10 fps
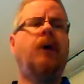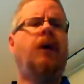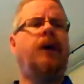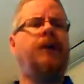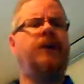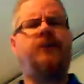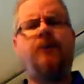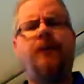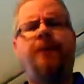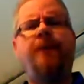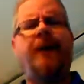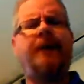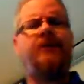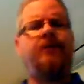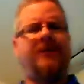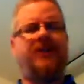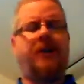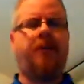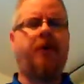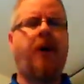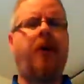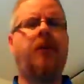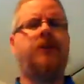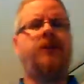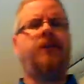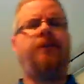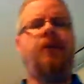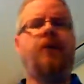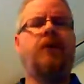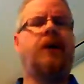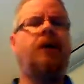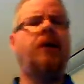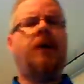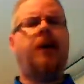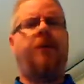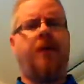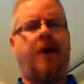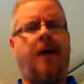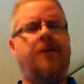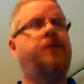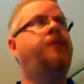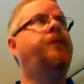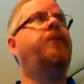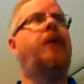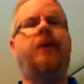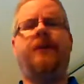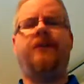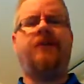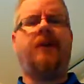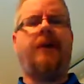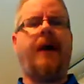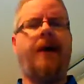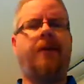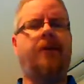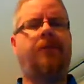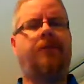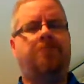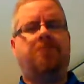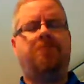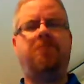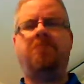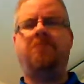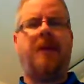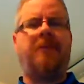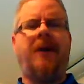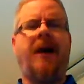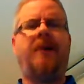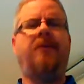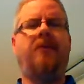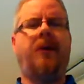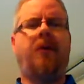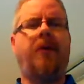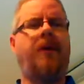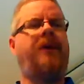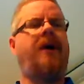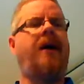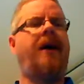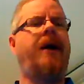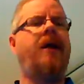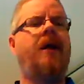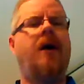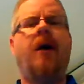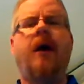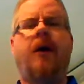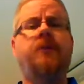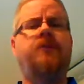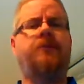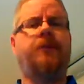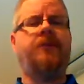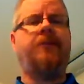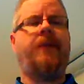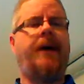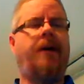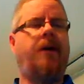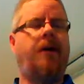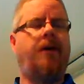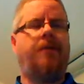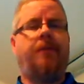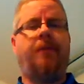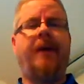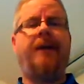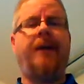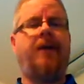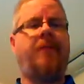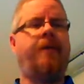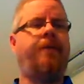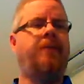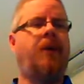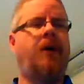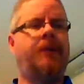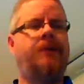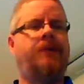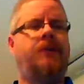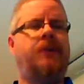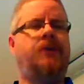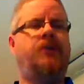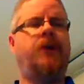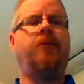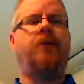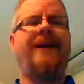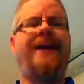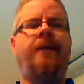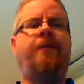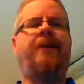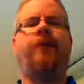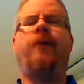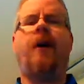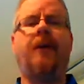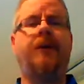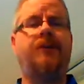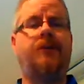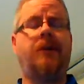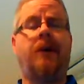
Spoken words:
Additional information or general knowledge, if your knowledge of football is maybe not incredibly high, a good source of that to find out about football is the general NFL knowledge